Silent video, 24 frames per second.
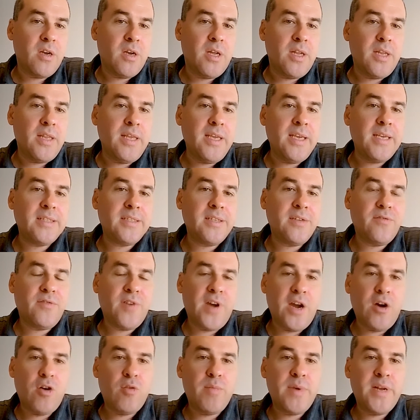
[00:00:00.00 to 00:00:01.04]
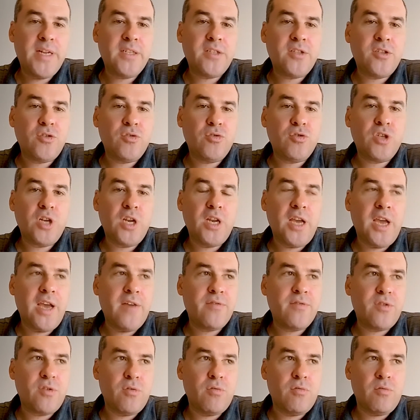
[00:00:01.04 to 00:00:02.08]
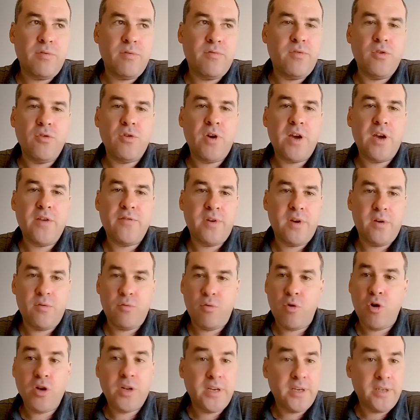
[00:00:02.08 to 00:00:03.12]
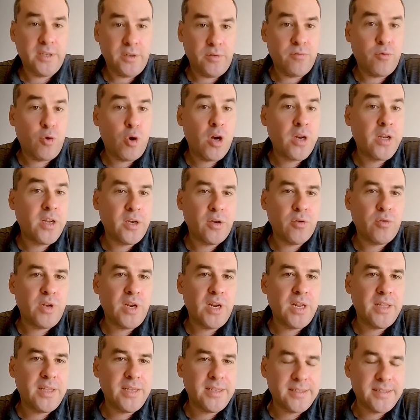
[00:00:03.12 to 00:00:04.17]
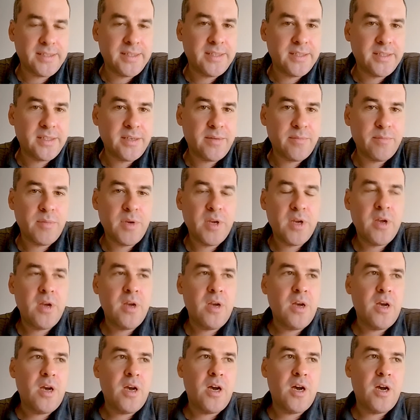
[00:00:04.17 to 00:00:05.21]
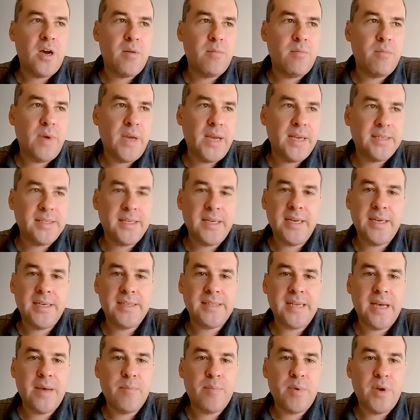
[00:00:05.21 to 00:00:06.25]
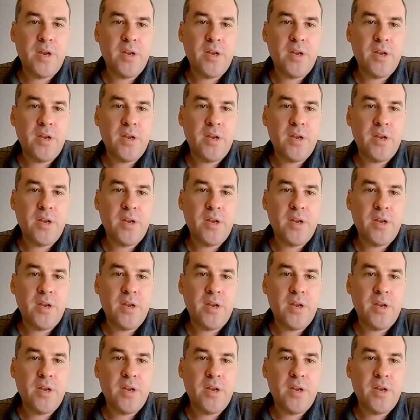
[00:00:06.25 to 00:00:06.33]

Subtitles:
These environments usually have, so if you have a water utility system, as an example,